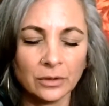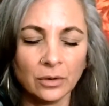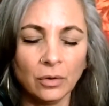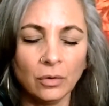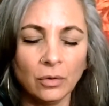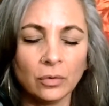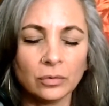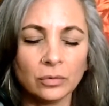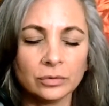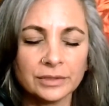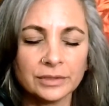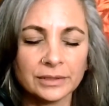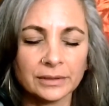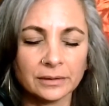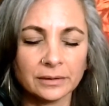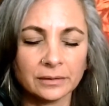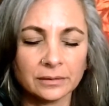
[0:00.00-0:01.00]

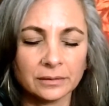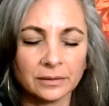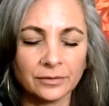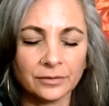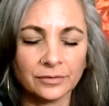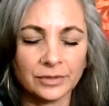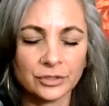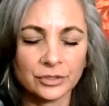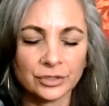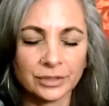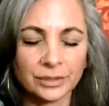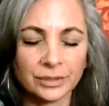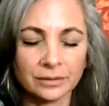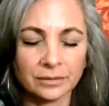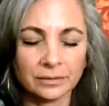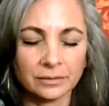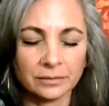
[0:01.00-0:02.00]
holding the
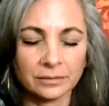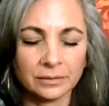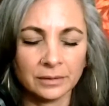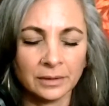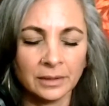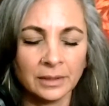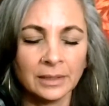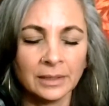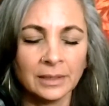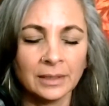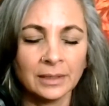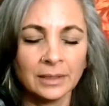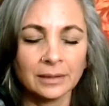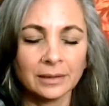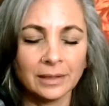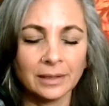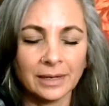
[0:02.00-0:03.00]
vision.
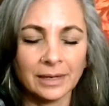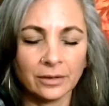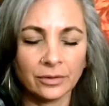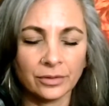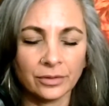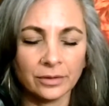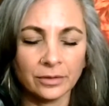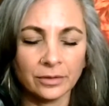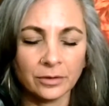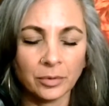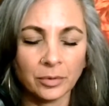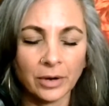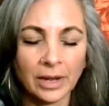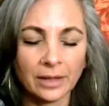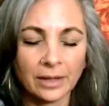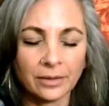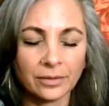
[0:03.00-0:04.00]
Lengthen the
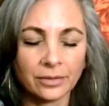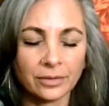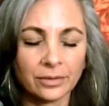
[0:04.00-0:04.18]
breath.